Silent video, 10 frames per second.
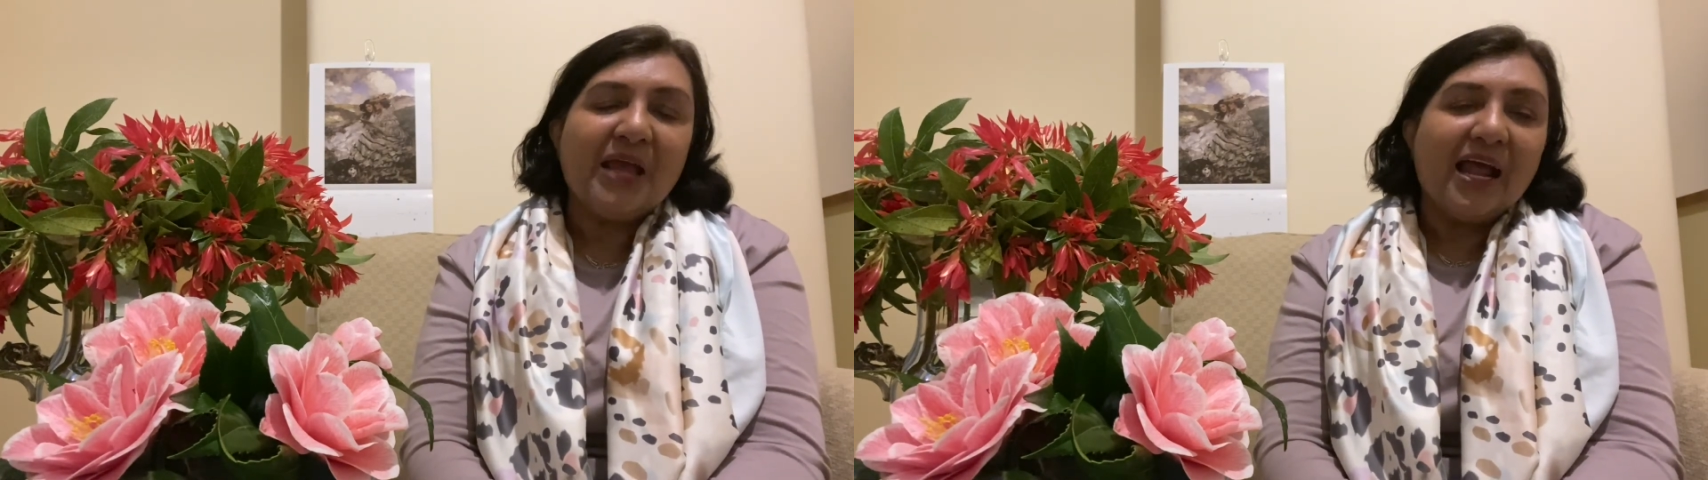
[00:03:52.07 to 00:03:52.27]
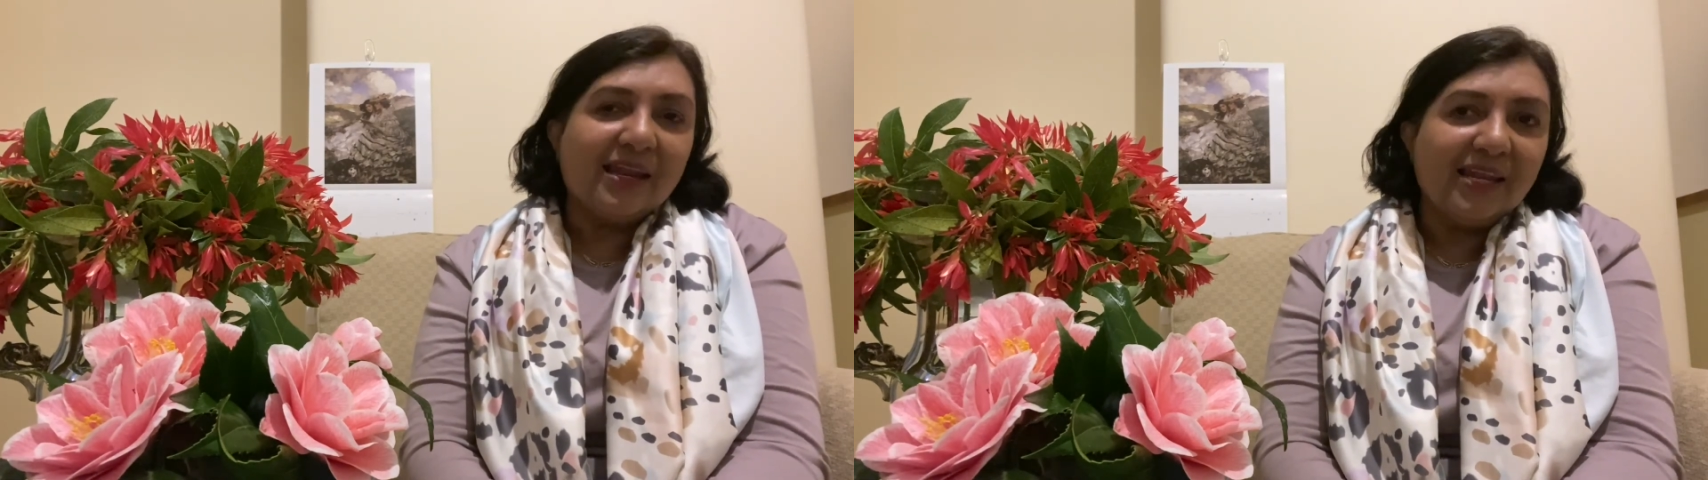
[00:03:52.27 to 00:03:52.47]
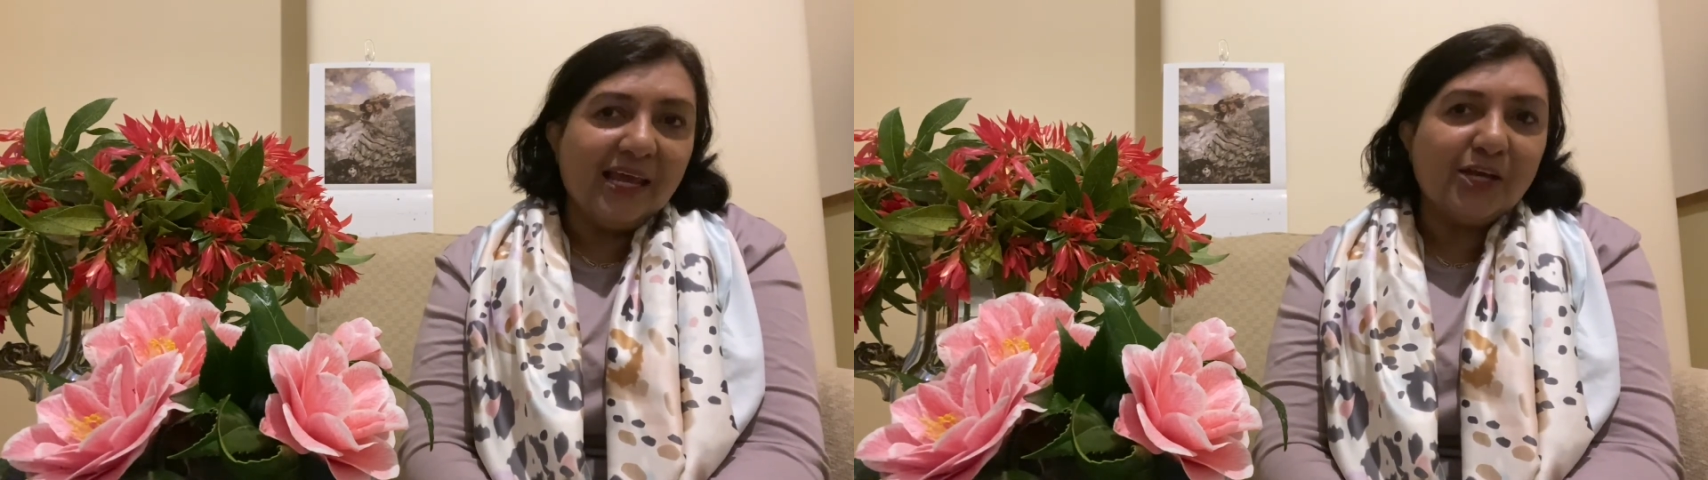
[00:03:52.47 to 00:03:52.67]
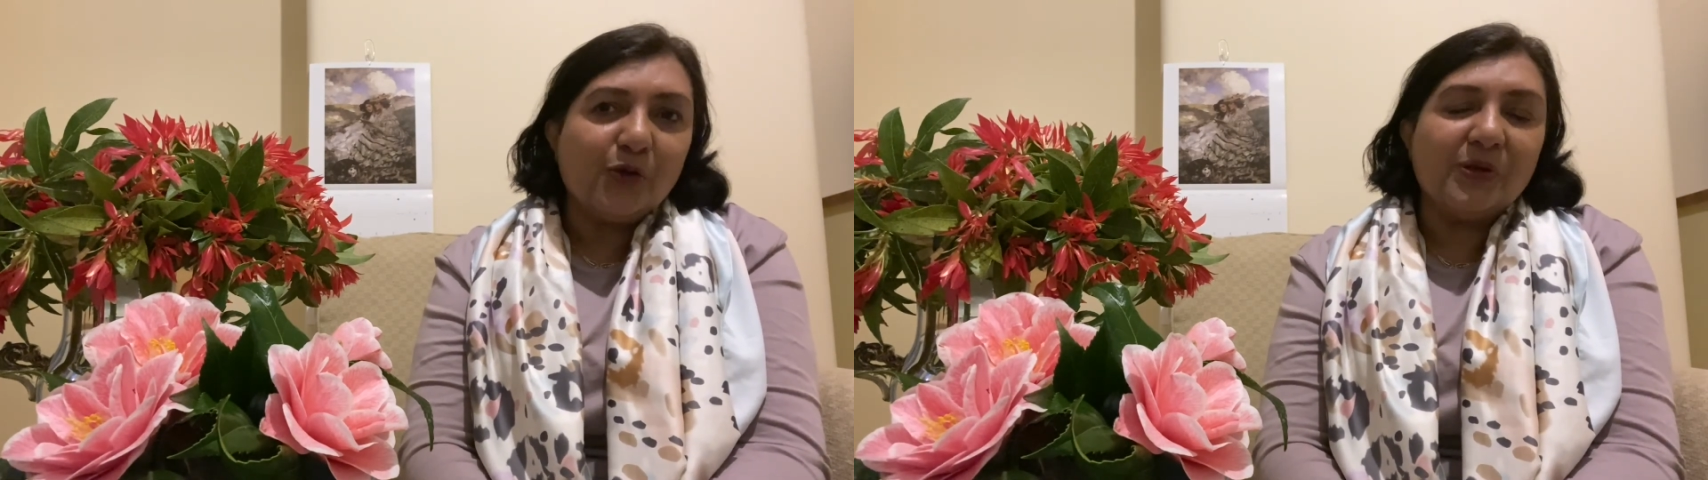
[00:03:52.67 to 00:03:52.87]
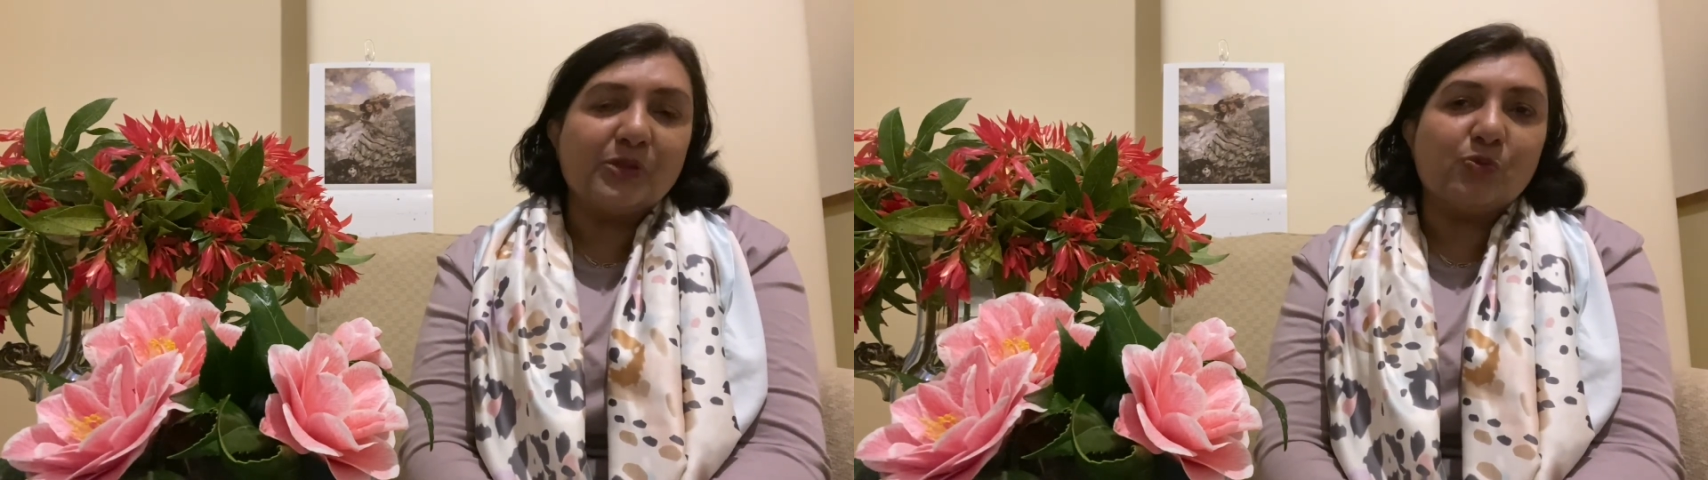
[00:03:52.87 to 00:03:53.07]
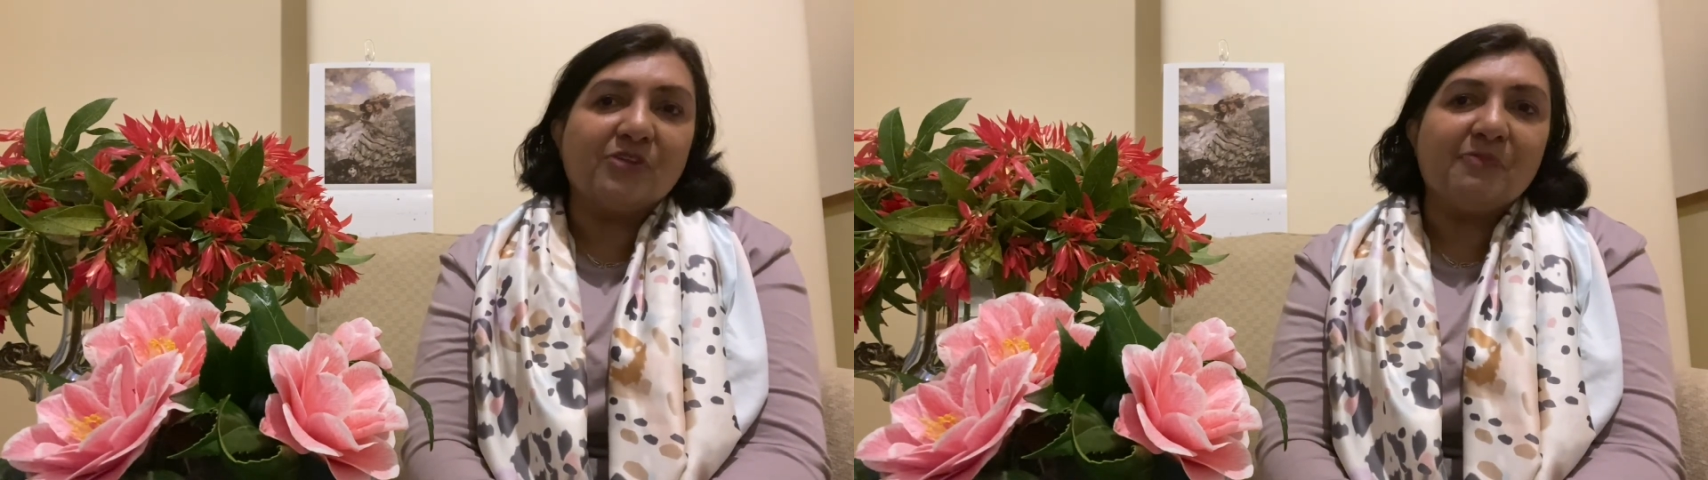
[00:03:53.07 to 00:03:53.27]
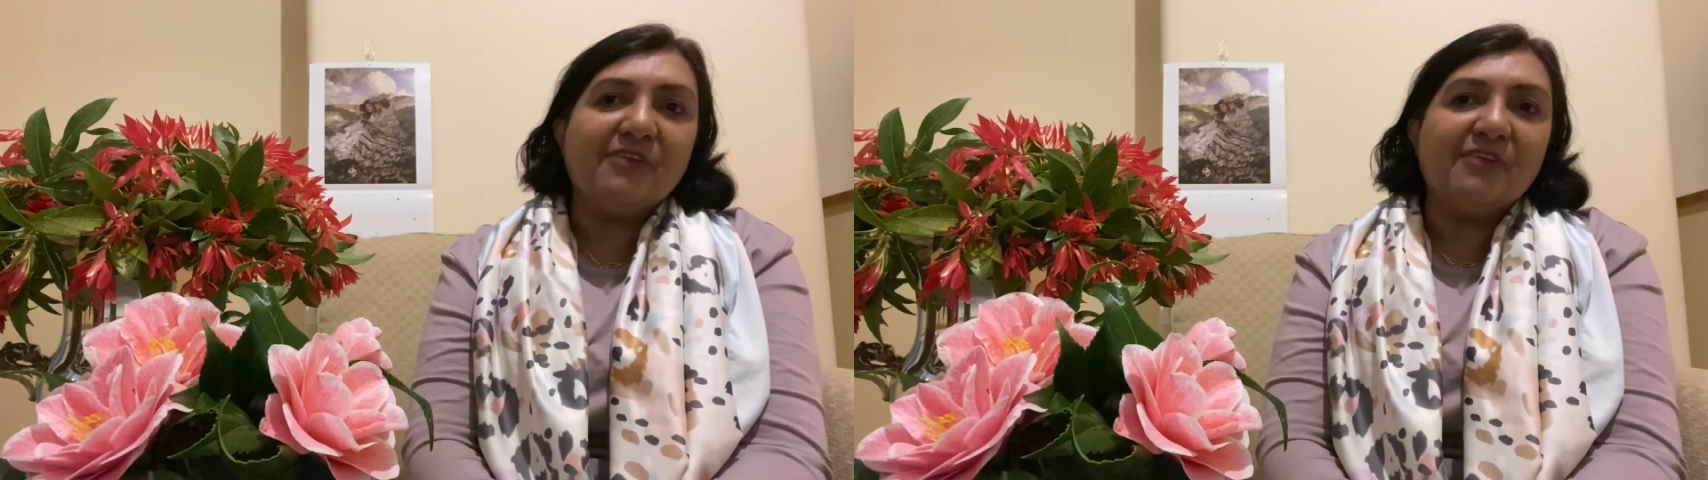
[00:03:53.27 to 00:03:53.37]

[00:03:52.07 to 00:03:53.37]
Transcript: link with one of my